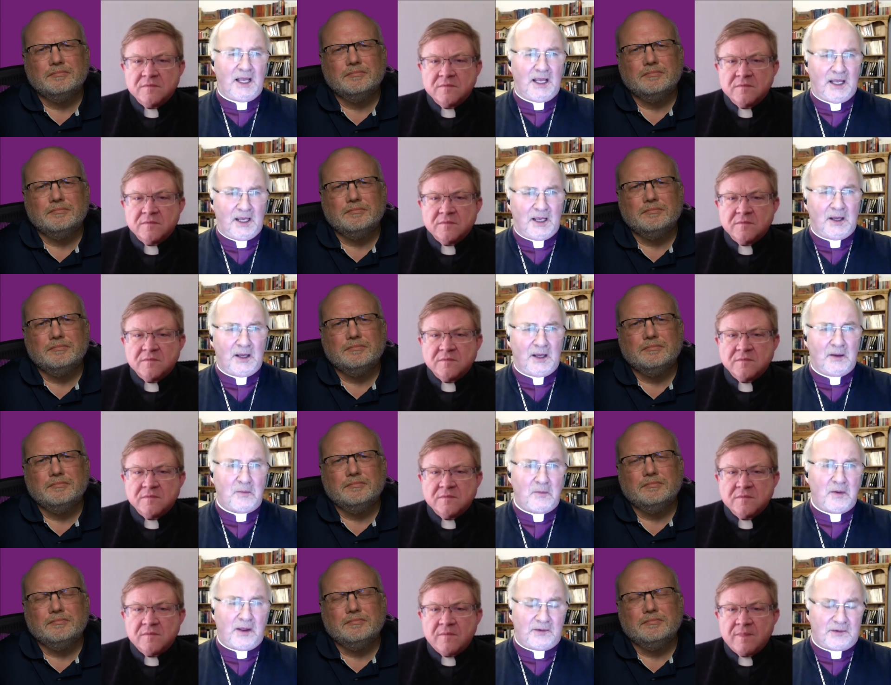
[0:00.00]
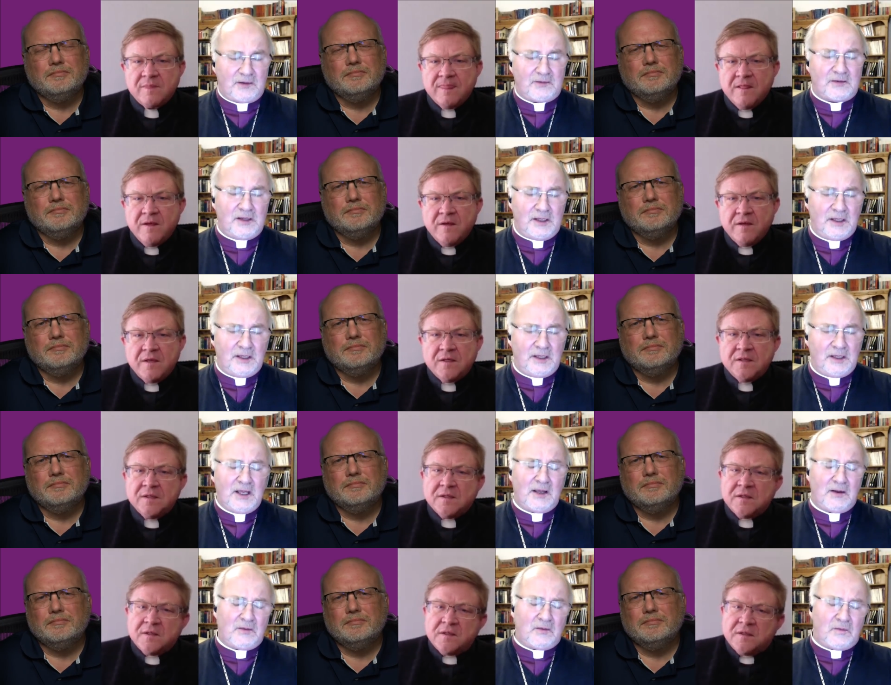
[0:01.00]
Speaker 1: uh, essentially
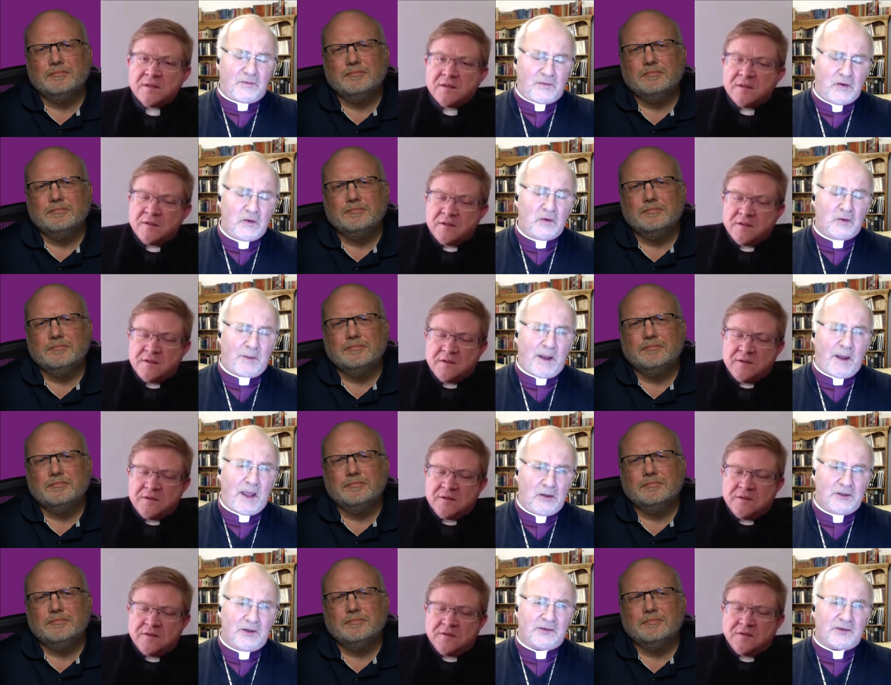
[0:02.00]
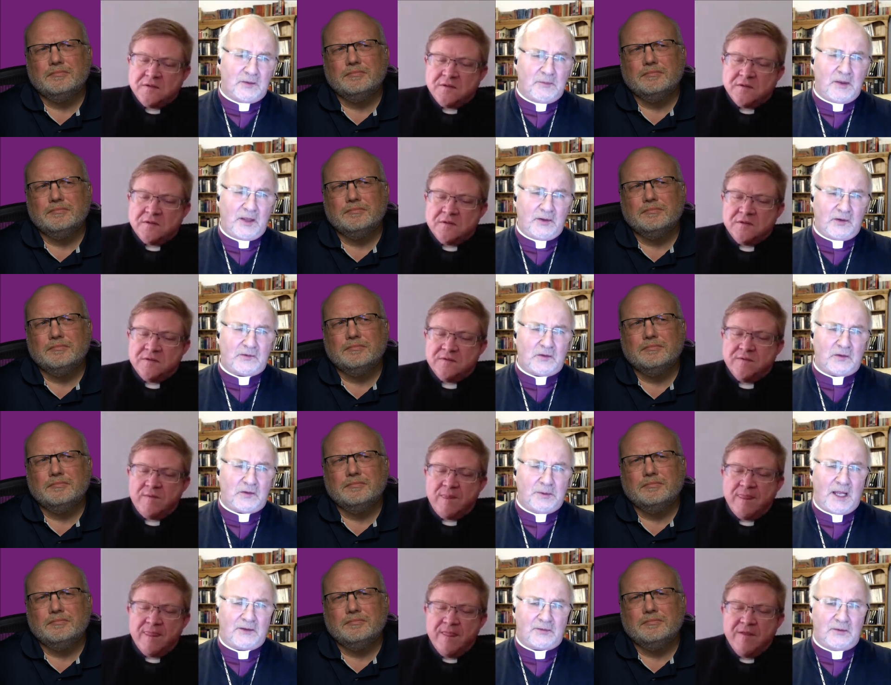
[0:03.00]
fueled by holiness and, and
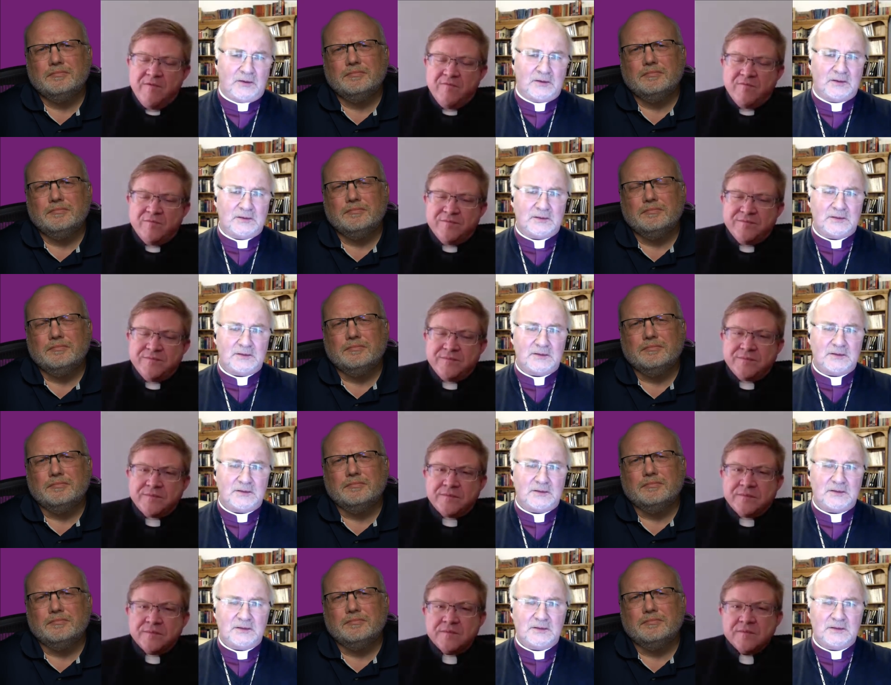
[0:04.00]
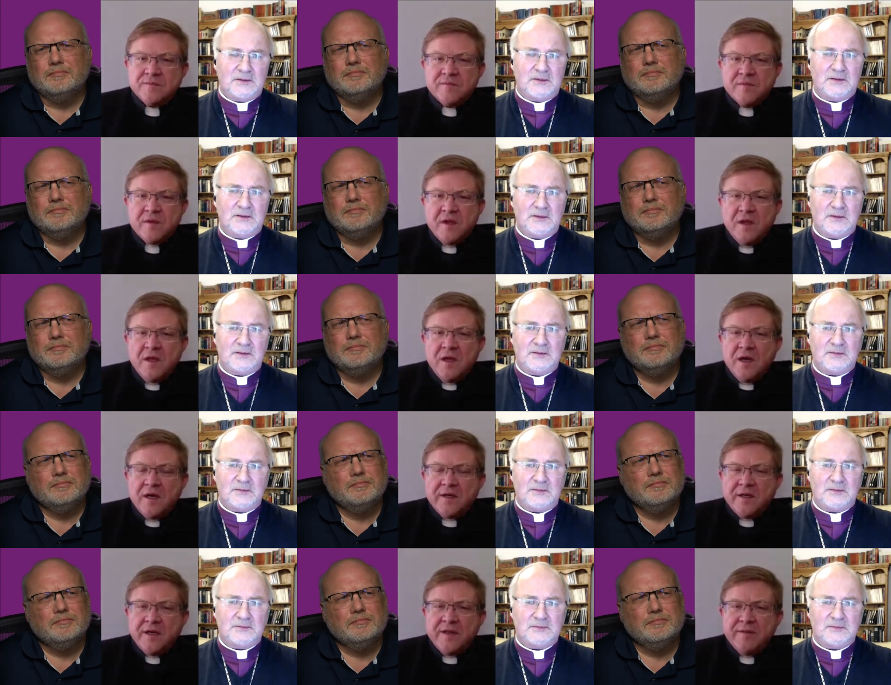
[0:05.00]
supernatural.
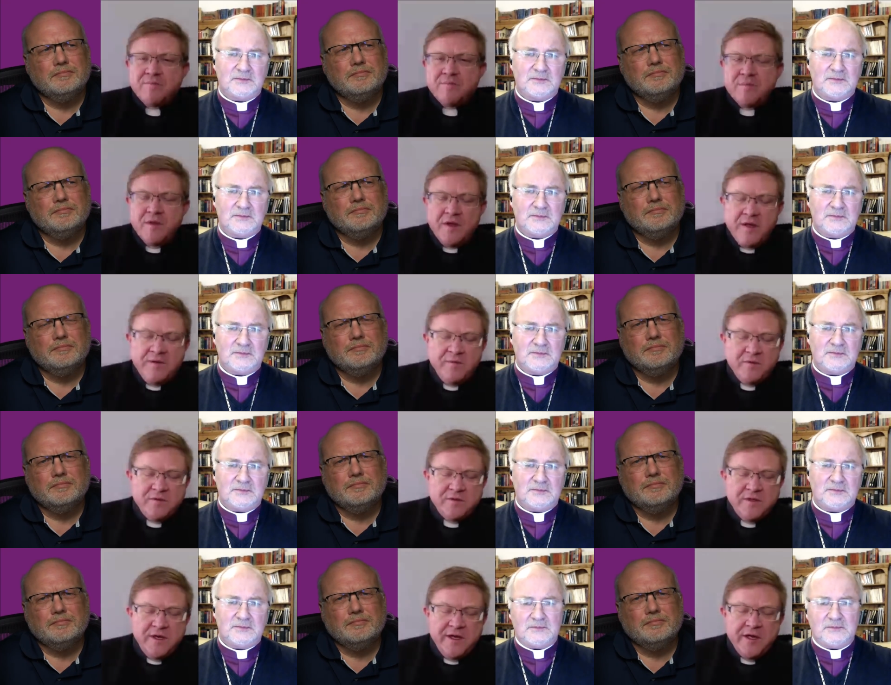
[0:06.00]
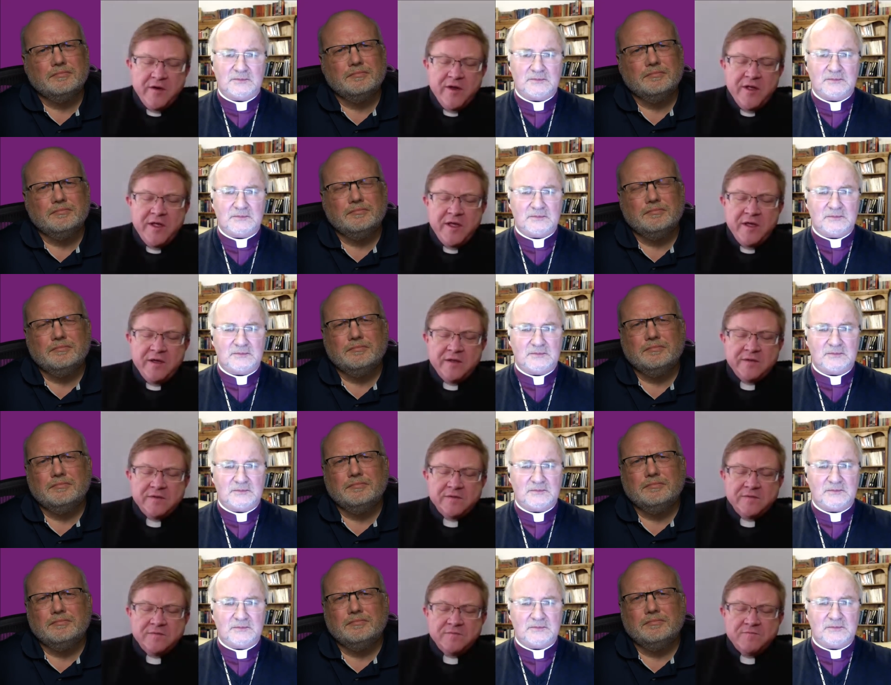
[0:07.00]
Speaker 2: I, I I would I agree
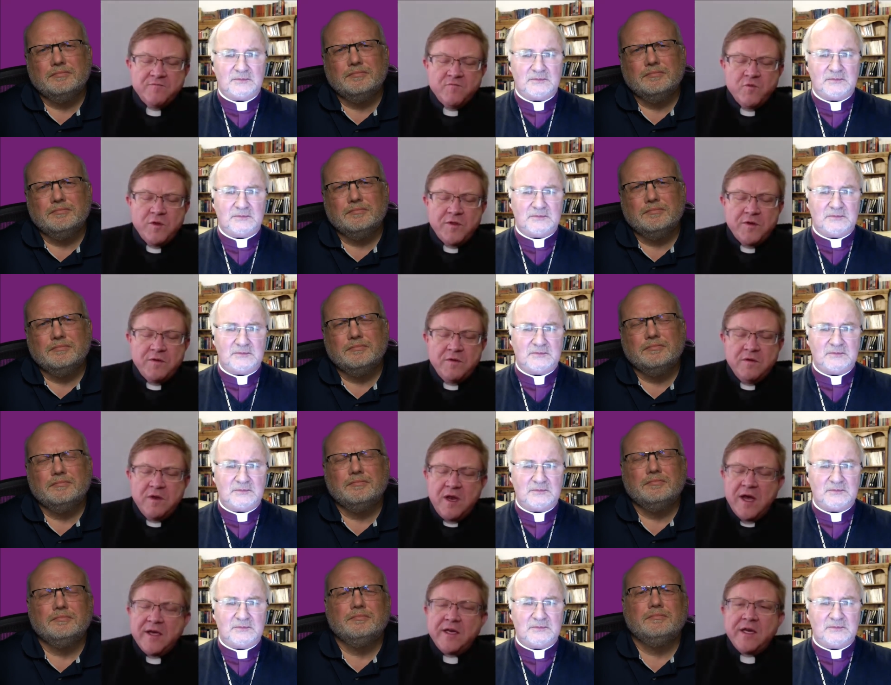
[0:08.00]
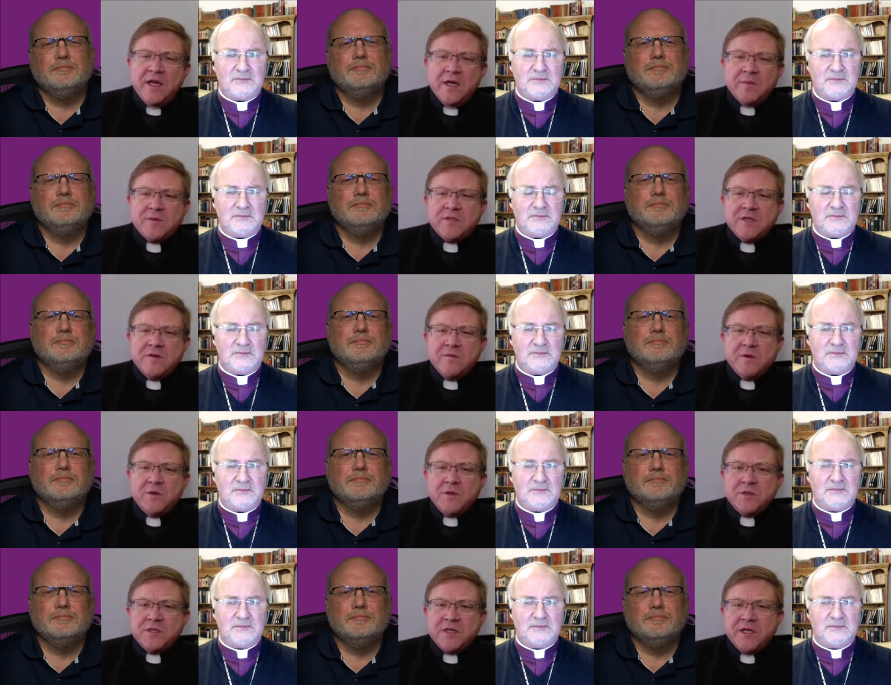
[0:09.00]
with ninety-nine percent of what
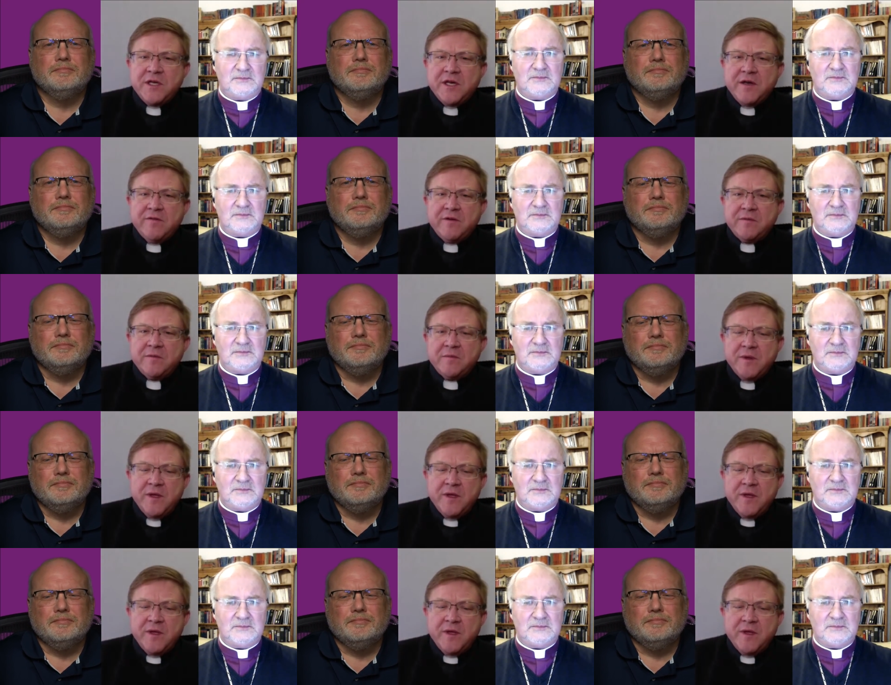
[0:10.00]
you say, Gavin,